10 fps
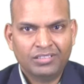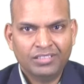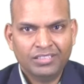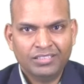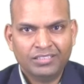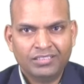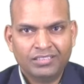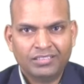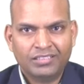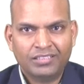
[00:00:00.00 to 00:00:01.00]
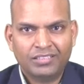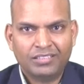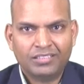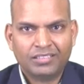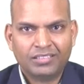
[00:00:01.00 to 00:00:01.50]

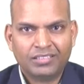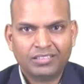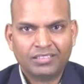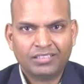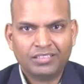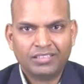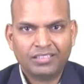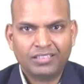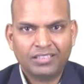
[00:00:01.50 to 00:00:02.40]
Nothing is said.